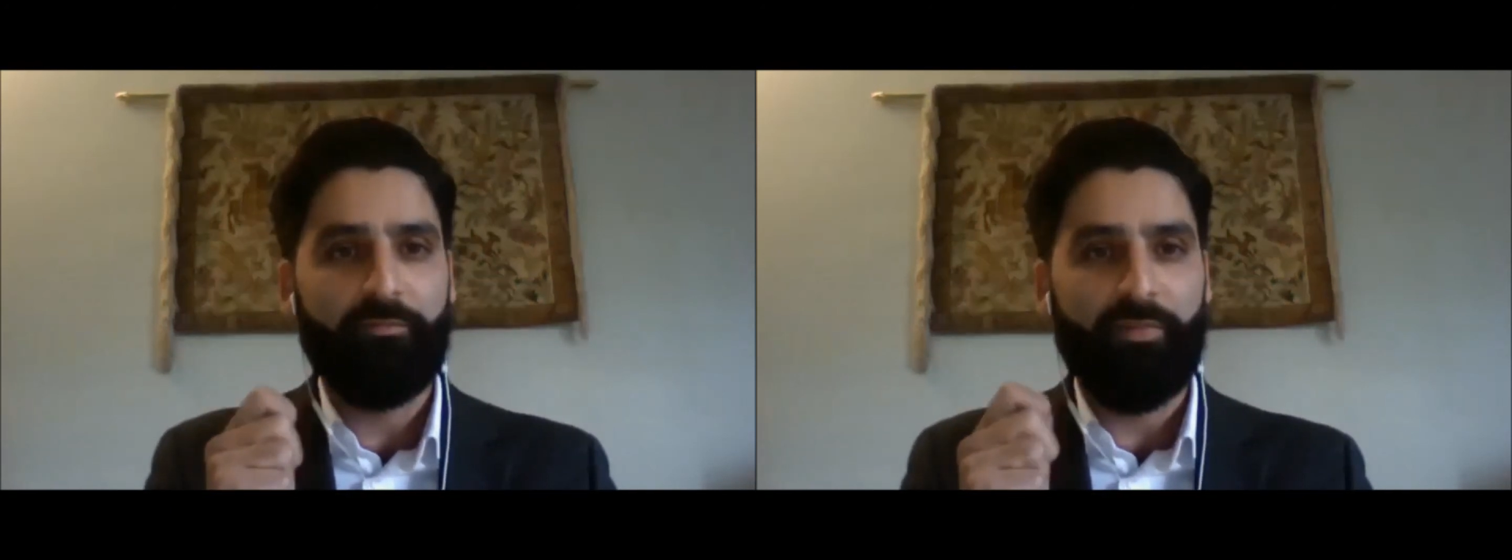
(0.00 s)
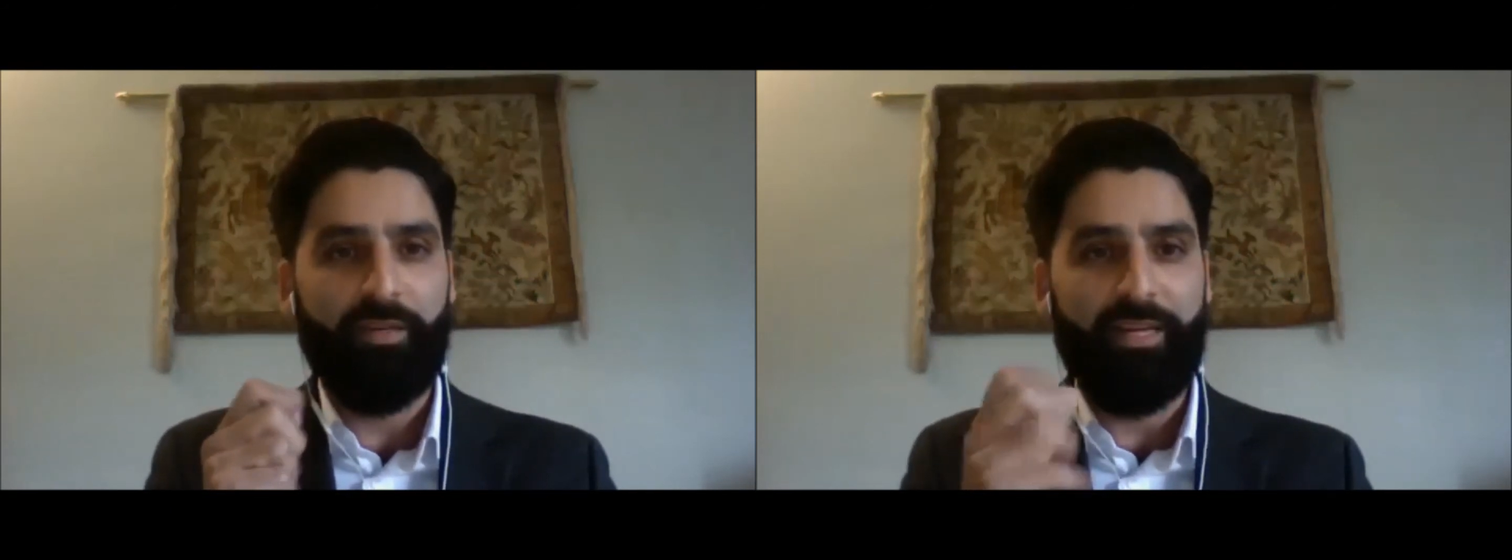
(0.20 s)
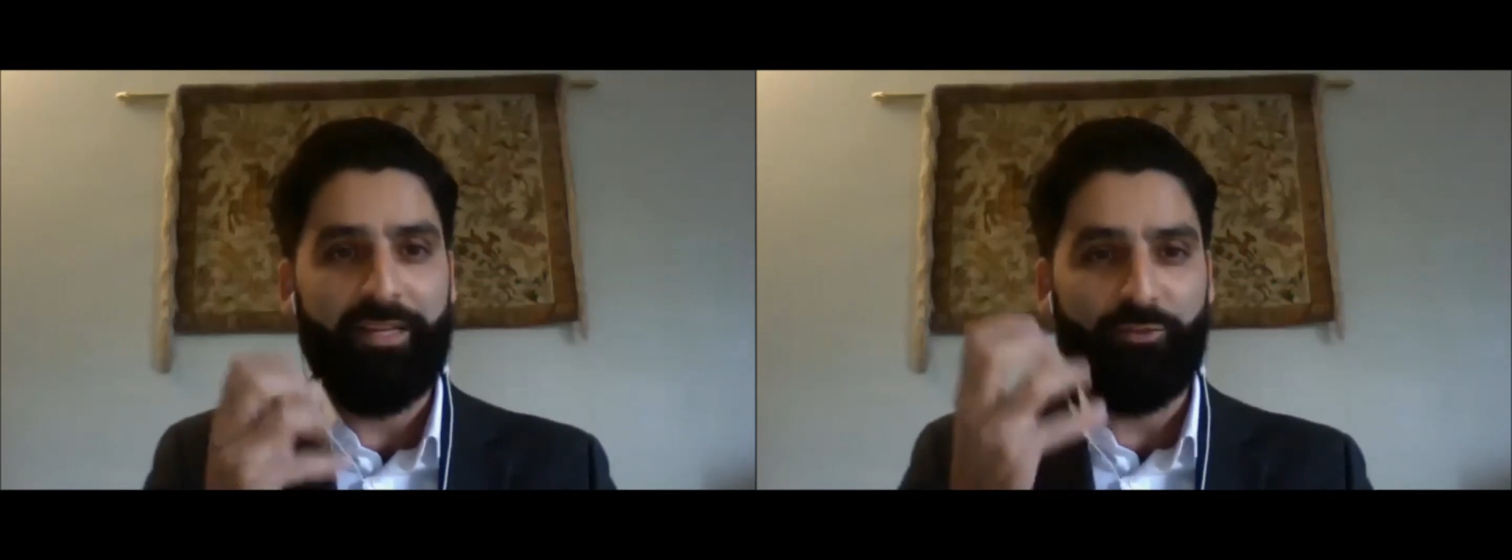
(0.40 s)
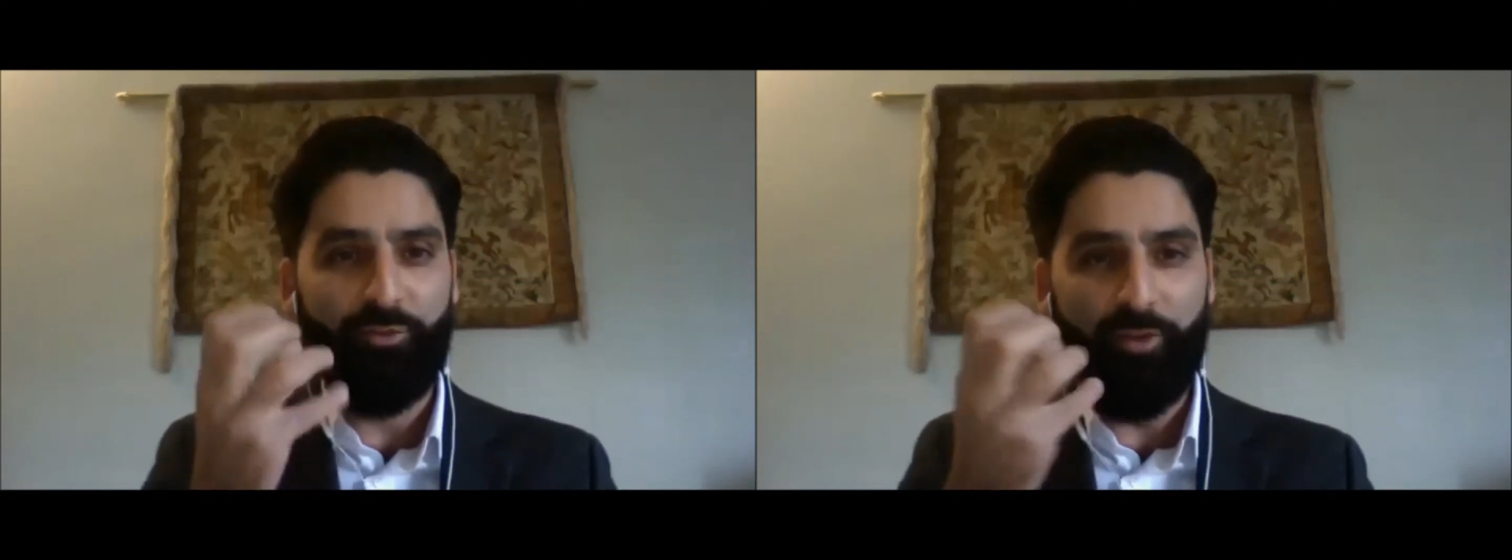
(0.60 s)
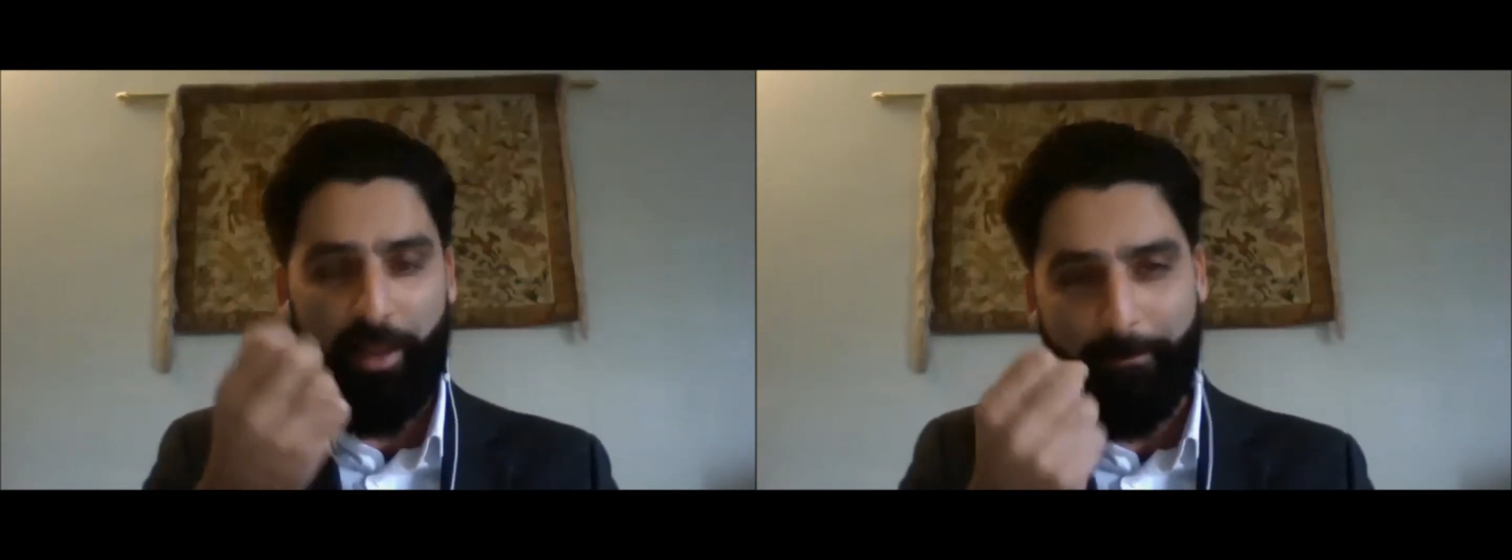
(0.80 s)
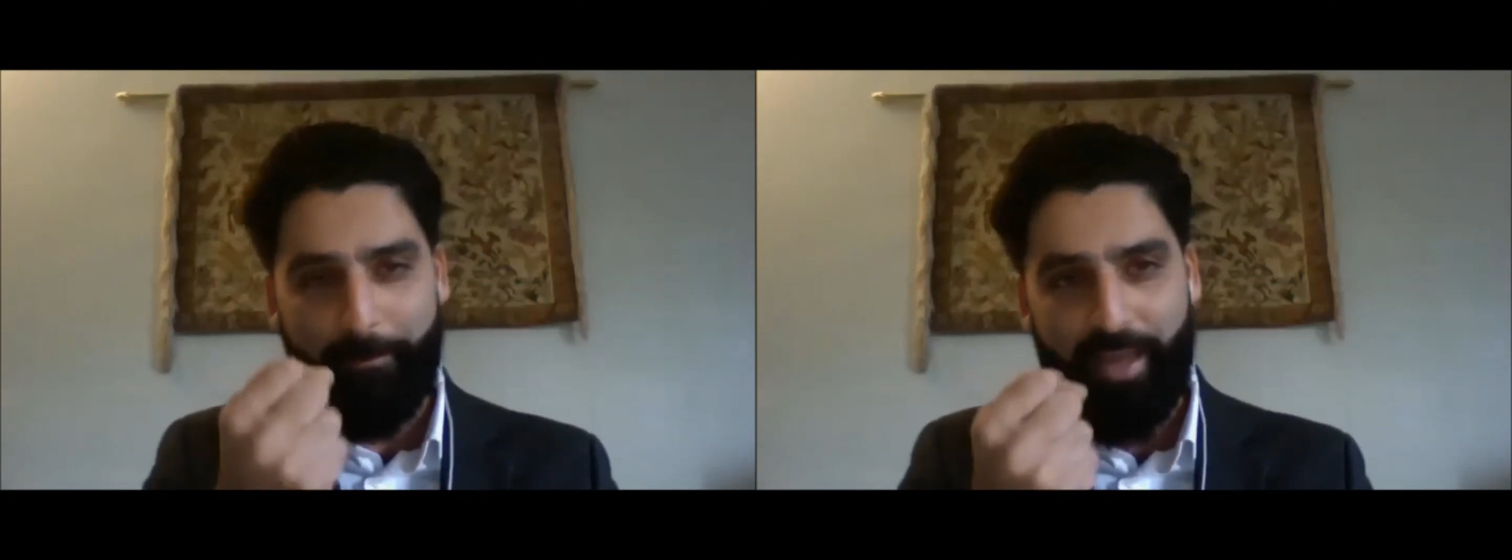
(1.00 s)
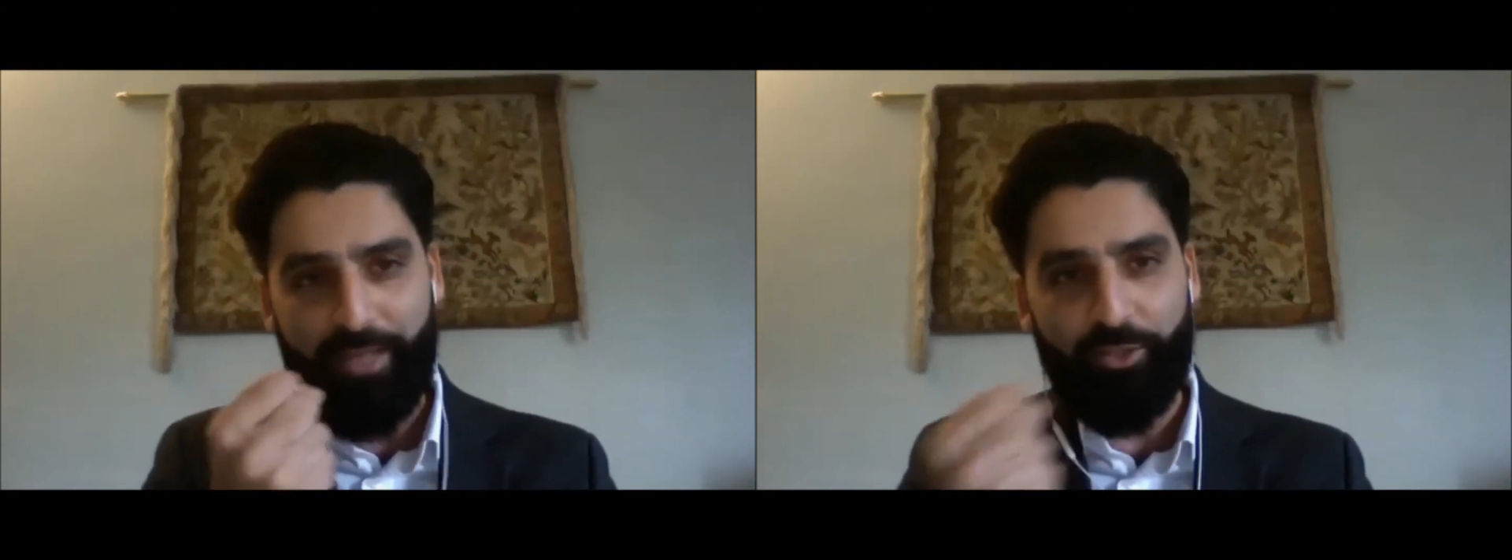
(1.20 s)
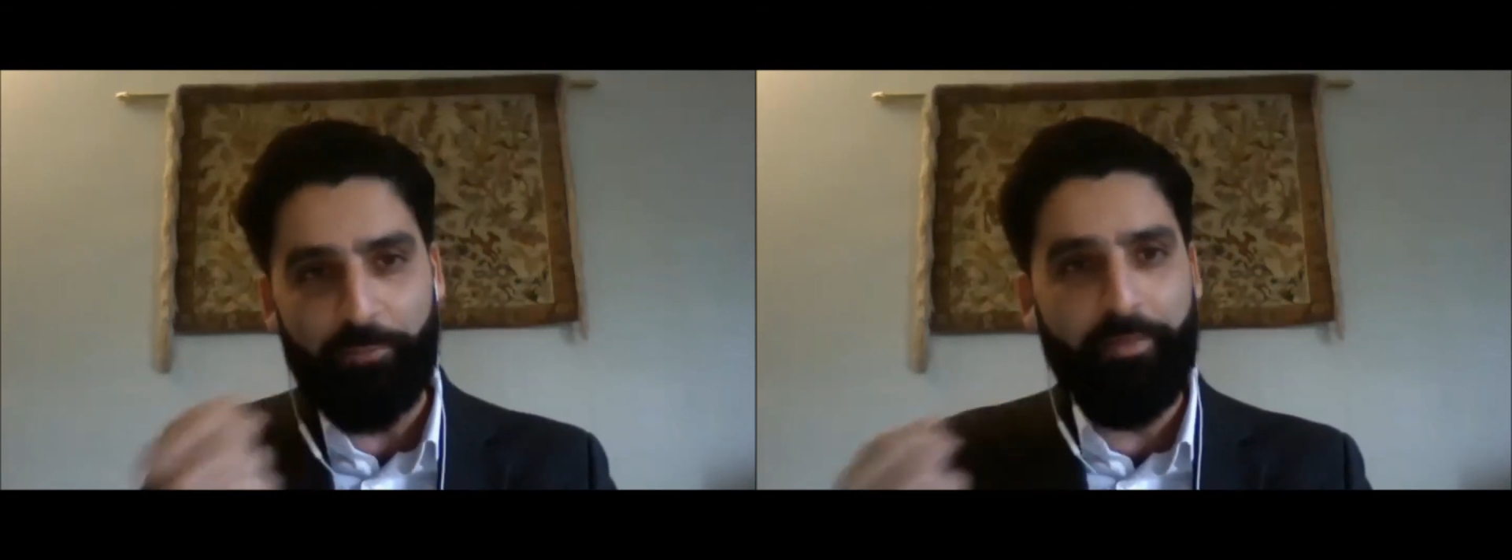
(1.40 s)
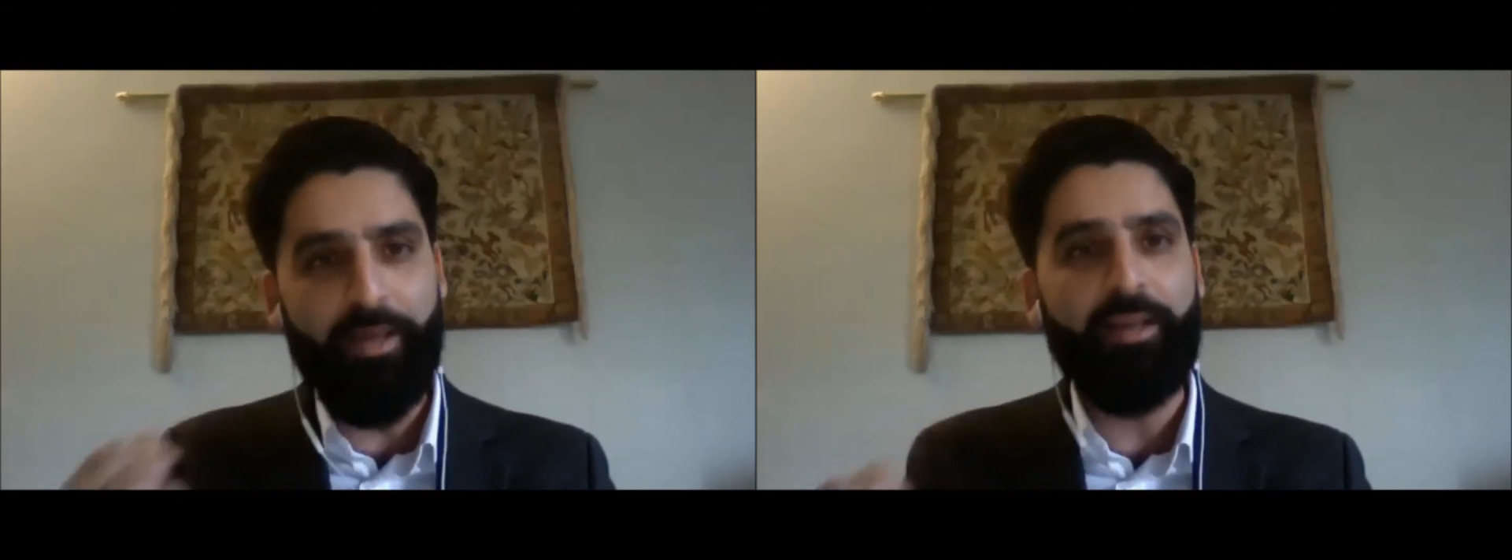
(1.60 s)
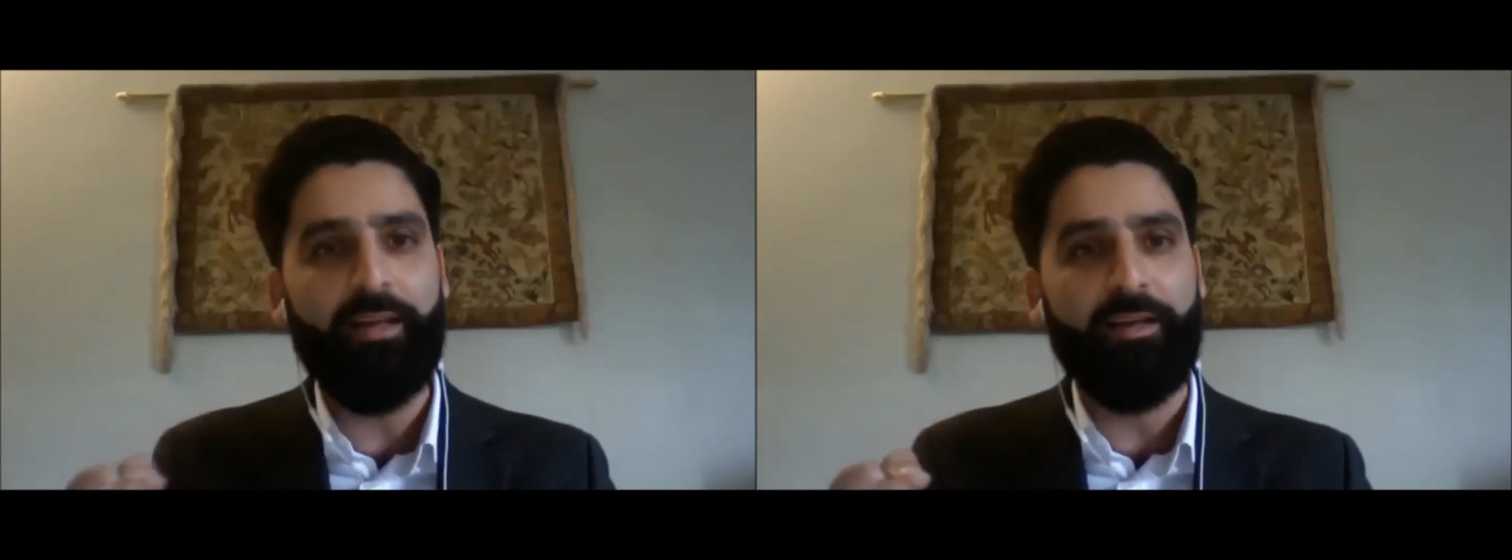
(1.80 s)
it took a major
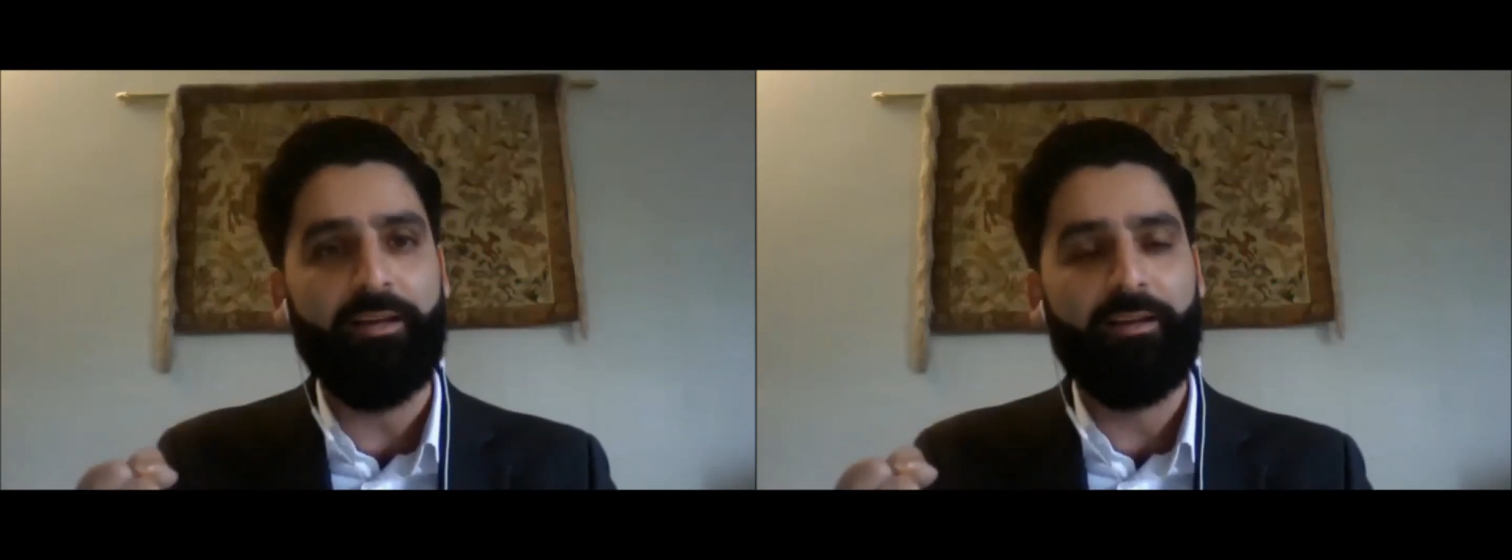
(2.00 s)
pillar